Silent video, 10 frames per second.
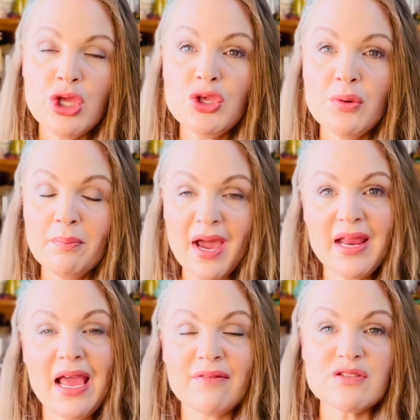You
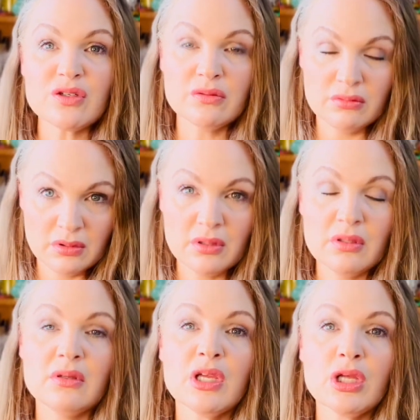might have to
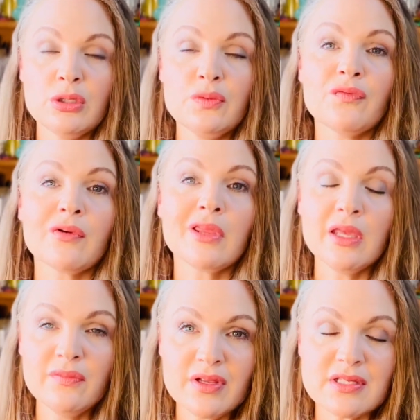include
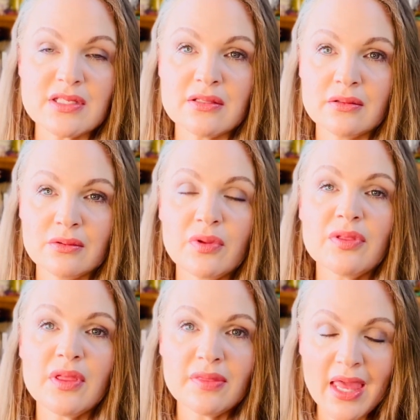forgiveness
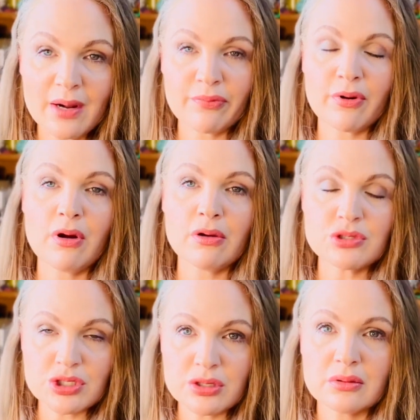within that
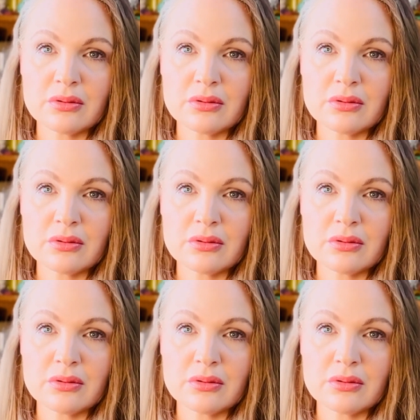approach.